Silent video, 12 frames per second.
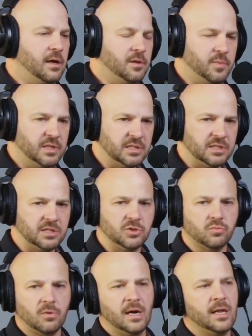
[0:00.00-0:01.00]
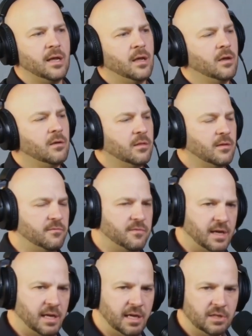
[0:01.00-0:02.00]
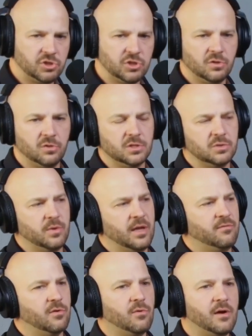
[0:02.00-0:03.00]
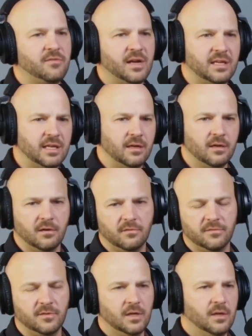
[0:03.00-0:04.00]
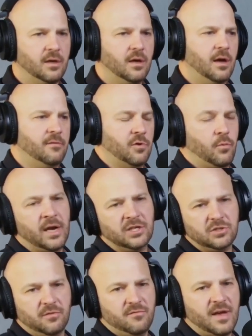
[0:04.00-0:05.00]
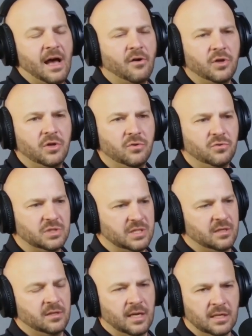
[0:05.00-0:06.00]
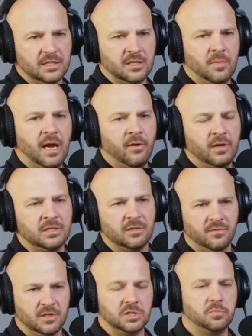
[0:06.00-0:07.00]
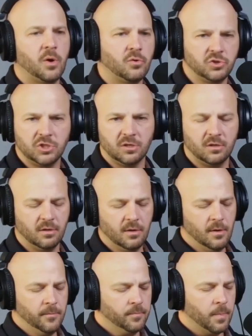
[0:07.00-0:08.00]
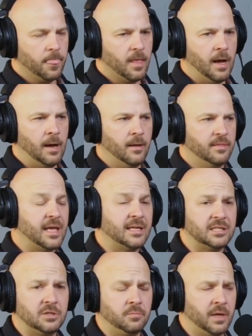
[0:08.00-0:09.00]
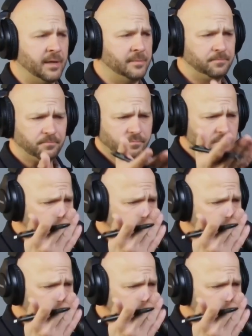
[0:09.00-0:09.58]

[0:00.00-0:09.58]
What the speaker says: how the business is running, the financials. We have a rough idea of a range of values and some areas of exposure. Thanks to my